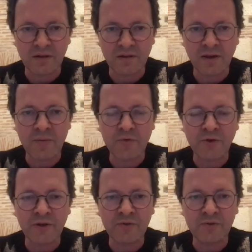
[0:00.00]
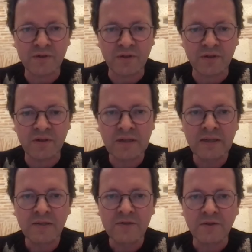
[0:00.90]
that I'm trying to study.
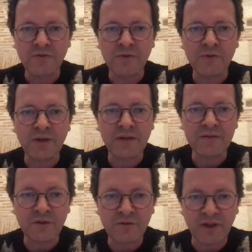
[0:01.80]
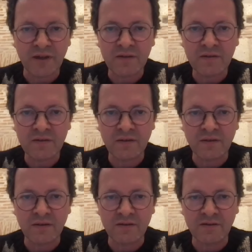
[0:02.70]
So if you look at surveys,
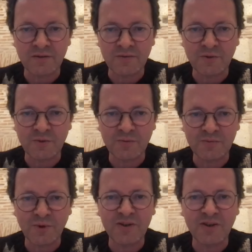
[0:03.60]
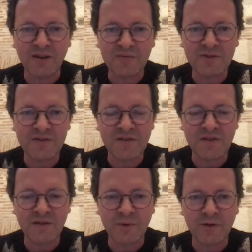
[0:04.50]
the one obvious
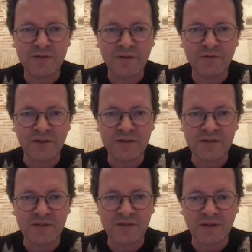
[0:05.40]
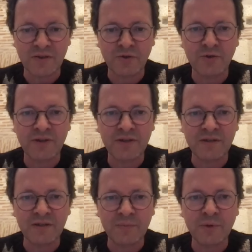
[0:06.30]
thing about surveys is that you're getting